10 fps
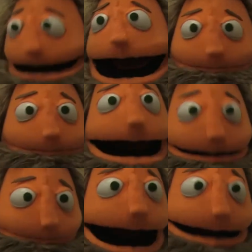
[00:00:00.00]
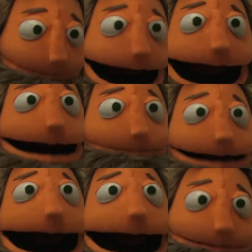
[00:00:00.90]
I heard on the radio a little while ago a
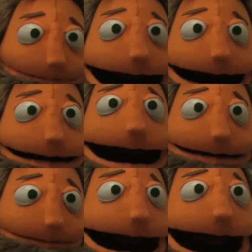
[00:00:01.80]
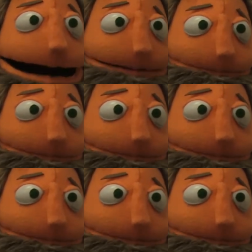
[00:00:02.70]
lot of the cell towers are out.